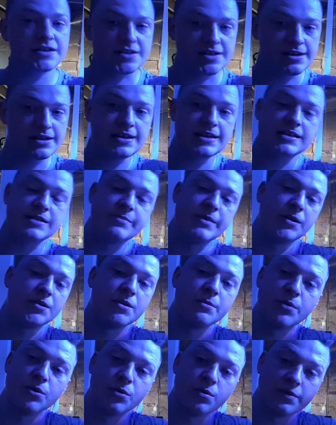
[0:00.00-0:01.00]
So you need to be on
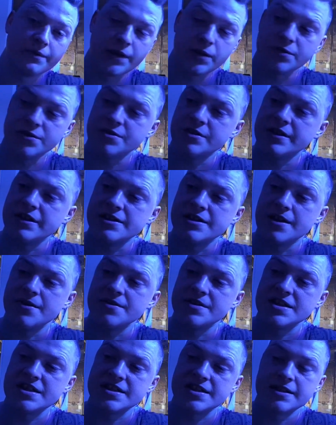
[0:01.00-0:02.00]
the ball with altering your
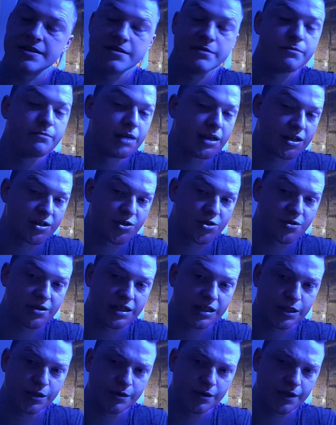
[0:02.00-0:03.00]
doses and make sure
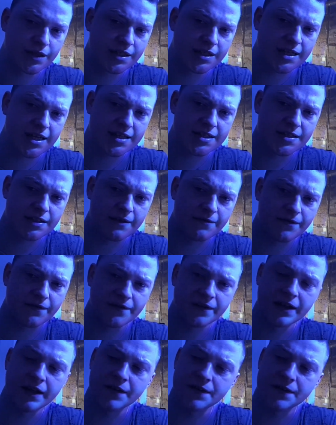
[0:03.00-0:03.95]
you're doing all your tests and everything